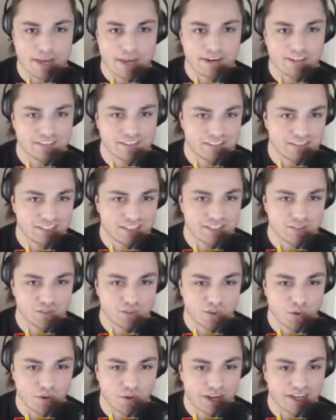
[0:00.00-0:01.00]
as the seasons
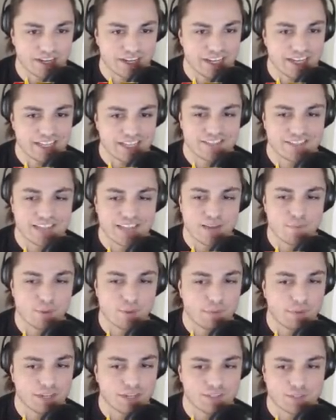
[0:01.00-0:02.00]
go on. Same with
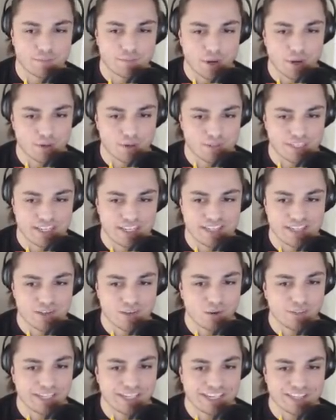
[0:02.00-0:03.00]
Buster Posey. He
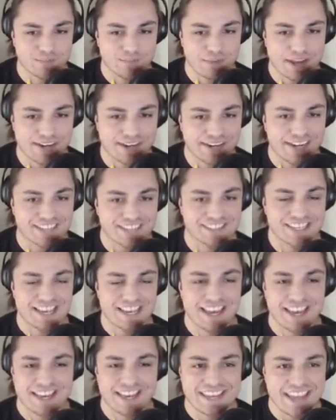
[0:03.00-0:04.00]
only gets better as
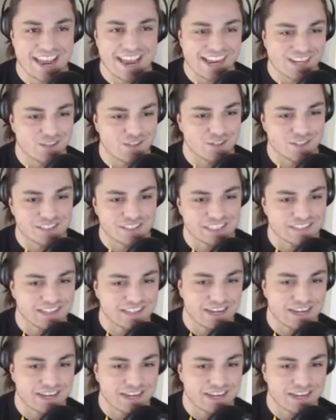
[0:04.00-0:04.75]
he ages. He's like a